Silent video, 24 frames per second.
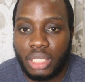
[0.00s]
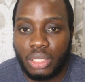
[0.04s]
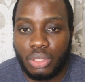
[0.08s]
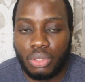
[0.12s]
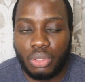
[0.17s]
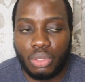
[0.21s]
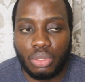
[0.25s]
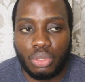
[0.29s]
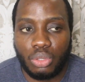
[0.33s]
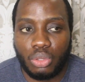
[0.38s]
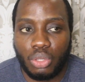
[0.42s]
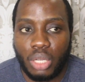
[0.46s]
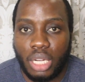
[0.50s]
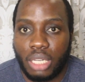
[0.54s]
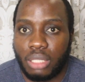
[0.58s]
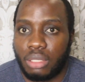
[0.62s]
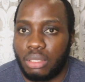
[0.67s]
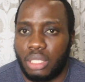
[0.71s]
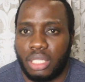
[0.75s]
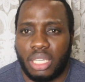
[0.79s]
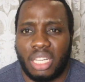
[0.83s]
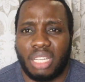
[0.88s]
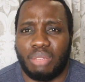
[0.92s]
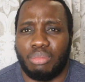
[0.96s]
You know, it
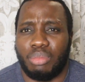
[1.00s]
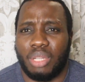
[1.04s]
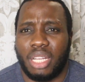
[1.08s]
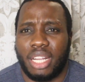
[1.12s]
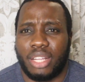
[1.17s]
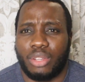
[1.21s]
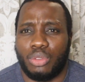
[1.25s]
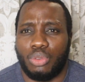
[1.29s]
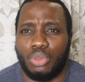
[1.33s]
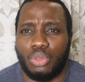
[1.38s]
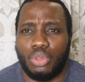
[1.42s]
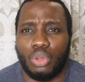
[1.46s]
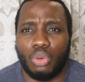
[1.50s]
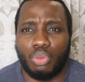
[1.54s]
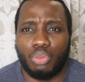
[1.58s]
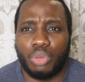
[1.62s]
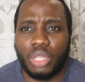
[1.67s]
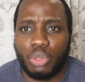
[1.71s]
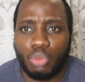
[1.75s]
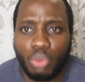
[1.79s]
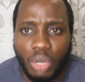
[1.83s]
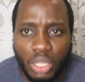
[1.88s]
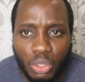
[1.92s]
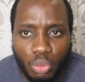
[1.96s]
can be like you don't
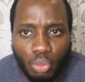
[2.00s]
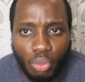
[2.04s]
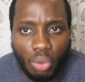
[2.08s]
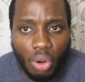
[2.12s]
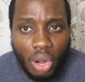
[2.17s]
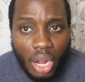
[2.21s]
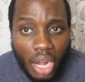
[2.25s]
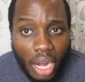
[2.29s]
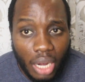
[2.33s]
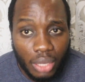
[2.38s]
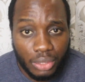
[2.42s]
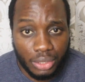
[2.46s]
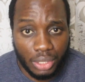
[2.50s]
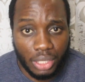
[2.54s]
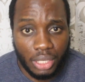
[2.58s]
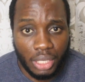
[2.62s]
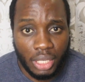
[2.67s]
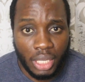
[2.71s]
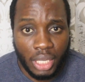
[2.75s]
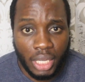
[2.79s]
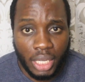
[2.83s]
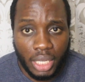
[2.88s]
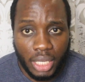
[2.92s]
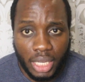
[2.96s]
really want to work out,
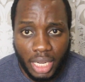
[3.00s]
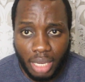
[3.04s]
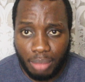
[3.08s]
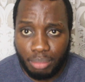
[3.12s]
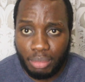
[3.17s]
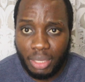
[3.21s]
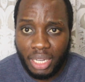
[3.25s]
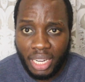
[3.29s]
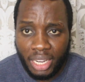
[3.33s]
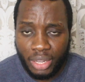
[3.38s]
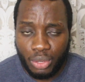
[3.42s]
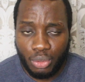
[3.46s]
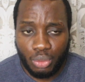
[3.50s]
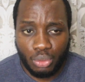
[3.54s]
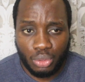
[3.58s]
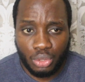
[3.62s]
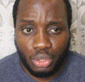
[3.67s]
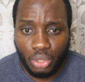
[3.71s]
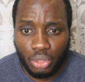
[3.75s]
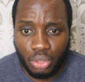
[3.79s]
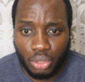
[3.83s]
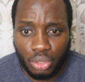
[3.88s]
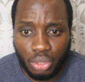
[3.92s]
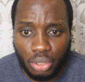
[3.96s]
it can be like you
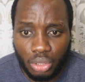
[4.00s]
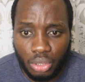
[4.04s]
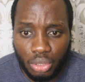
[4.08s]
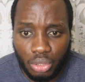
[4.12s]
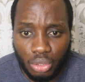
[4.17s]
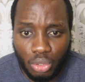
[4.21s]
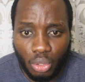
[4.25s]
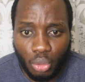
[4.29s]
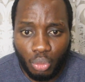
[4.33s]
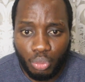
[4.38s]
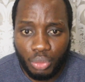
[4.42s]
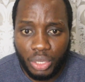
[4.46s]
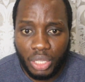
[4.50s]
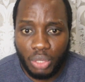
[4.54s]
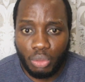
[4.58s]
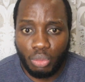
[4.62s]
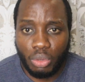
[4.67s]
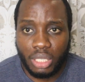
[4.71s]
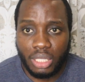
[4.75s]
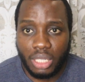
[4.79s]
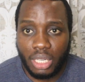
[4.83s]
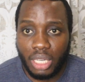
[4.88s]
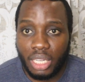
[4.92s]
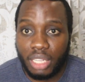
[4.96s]
just don't really
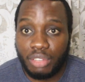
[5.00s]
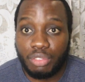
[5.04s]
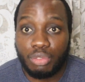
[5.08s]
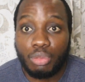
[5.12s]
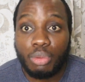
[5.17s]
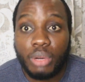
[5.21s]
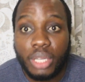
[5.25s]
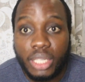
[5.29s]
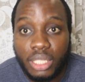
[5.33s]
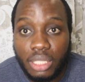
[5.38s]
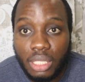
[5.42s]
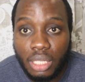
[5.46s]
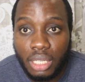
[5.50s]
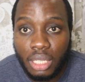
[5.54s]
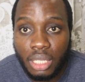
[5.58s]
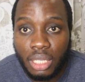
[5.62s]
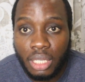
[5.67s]
want to lift weight.